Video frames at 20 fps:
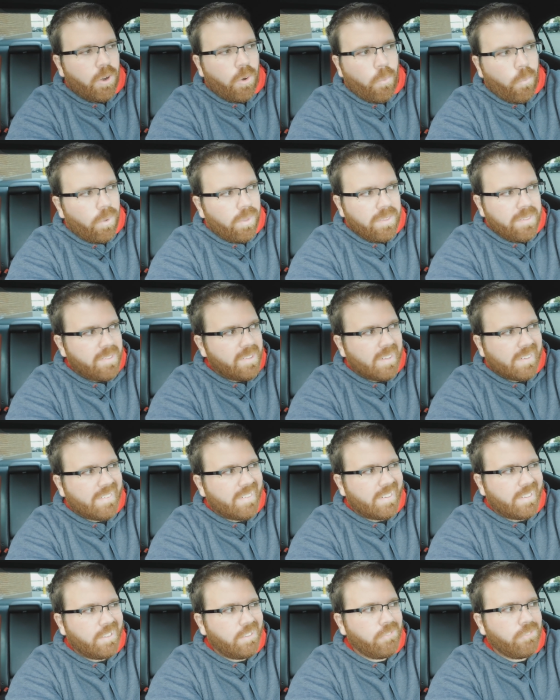or a 1.6
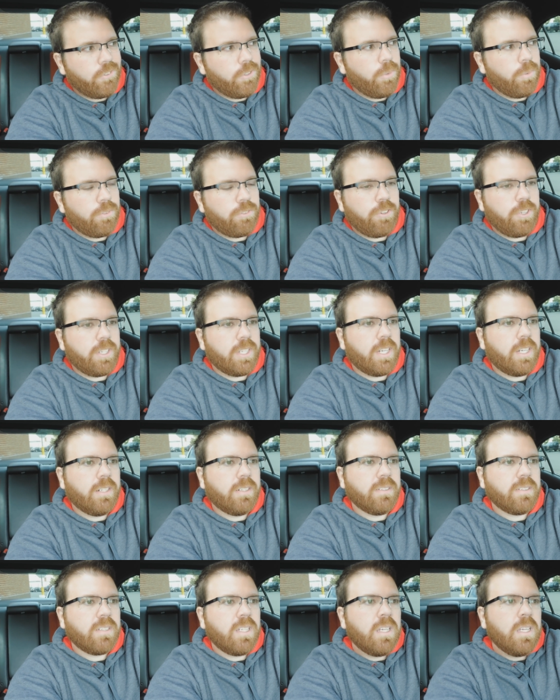60 foot with street
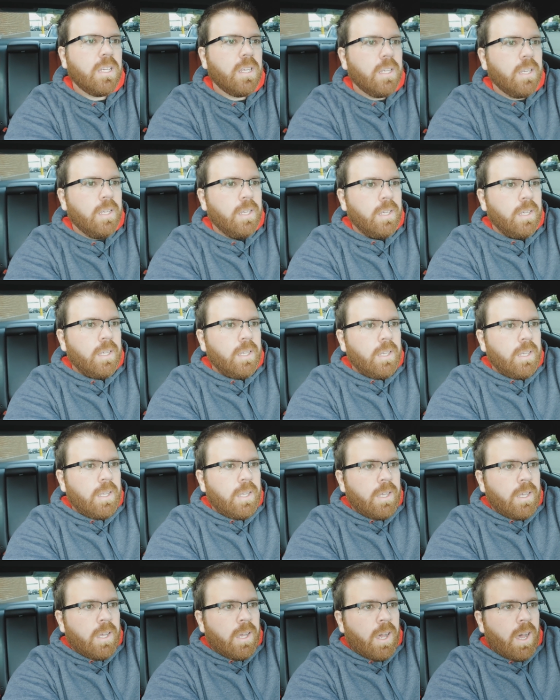tires.
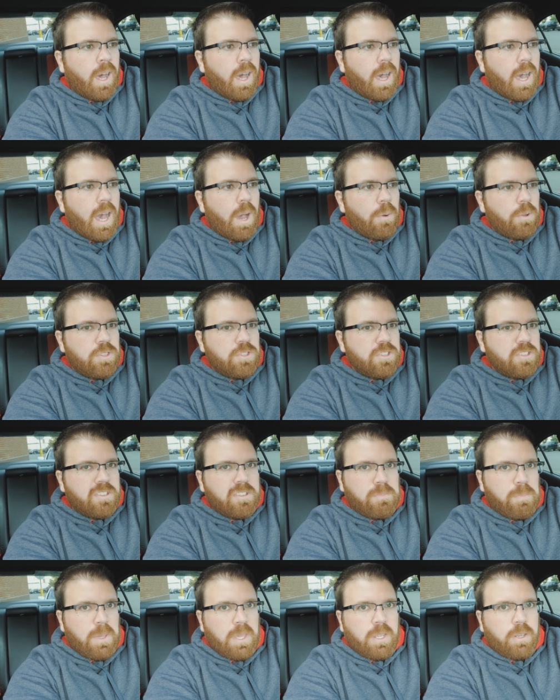I would just
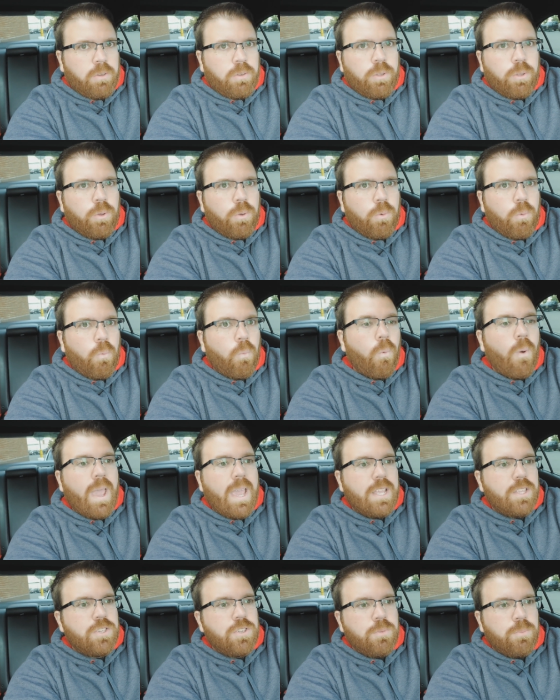spin
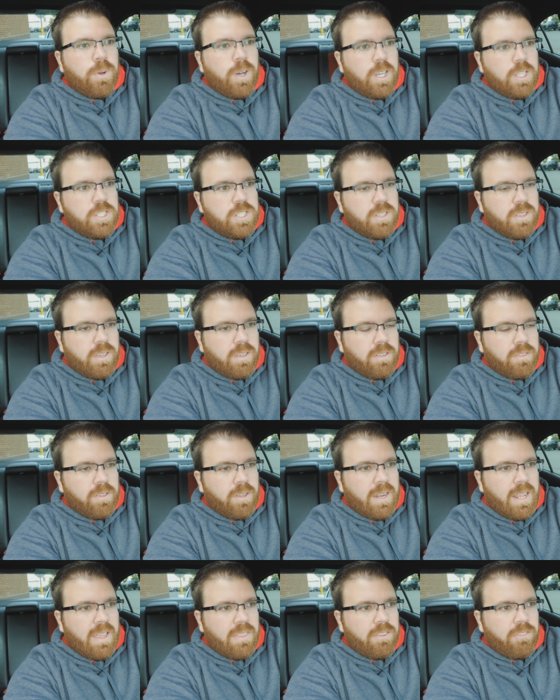way too much because
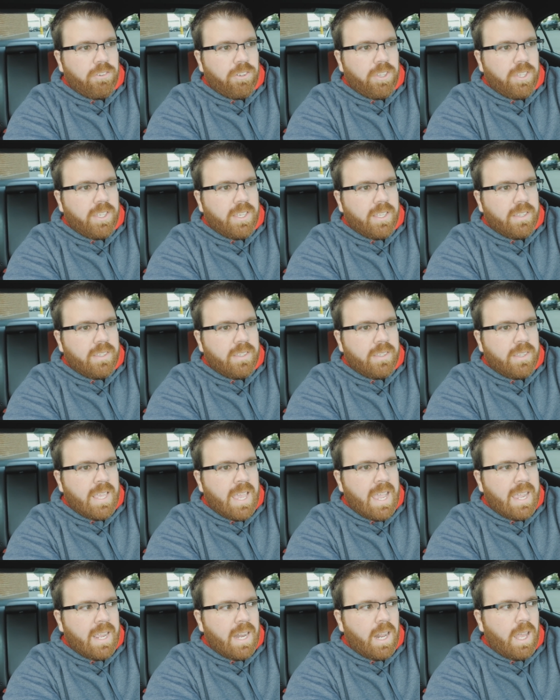I'd have to really get to
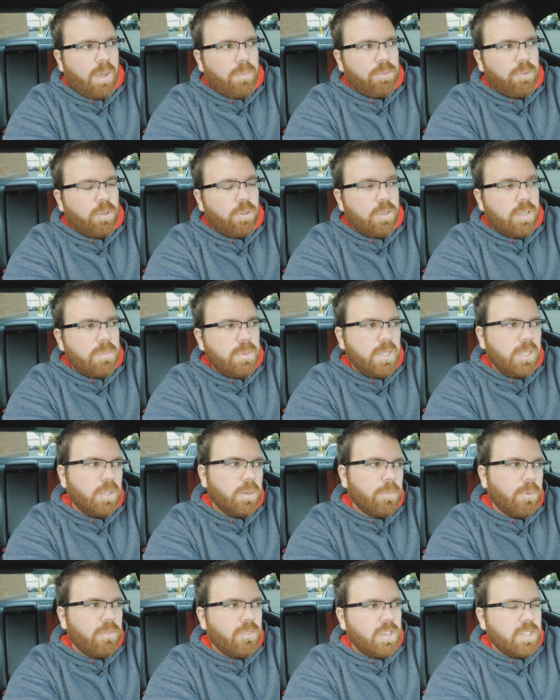tack it up. So it could be a
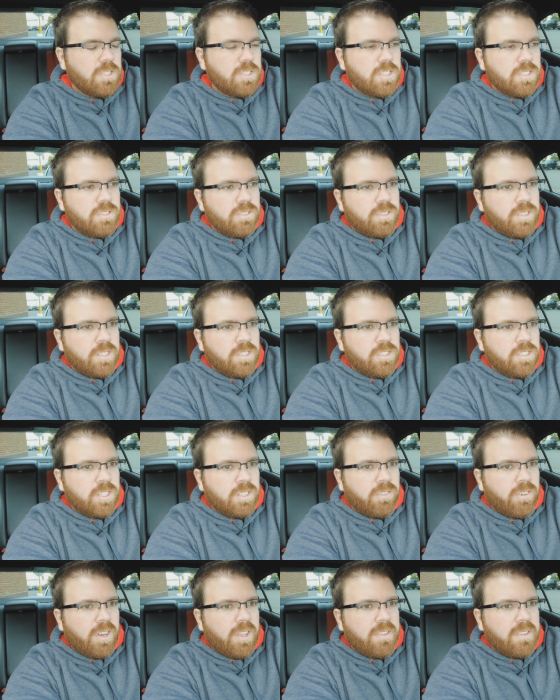little more of an
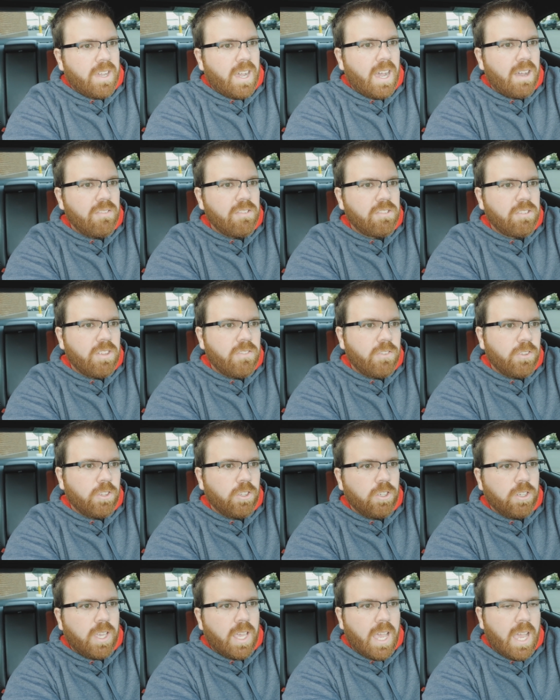interesting race. Obviously, if you
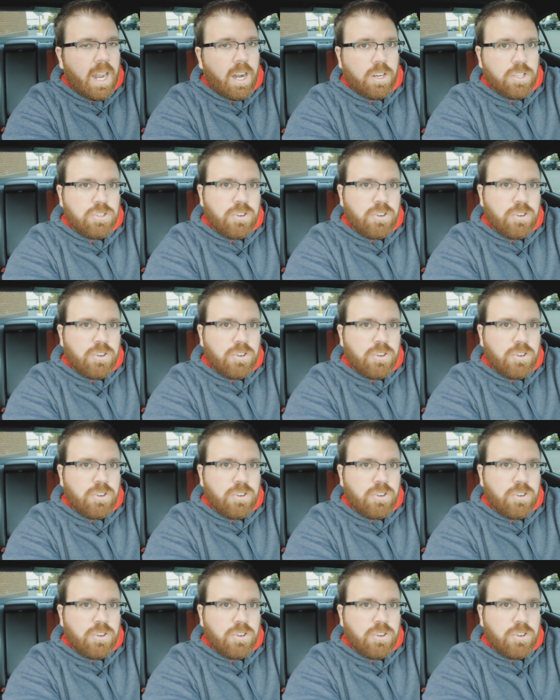look at our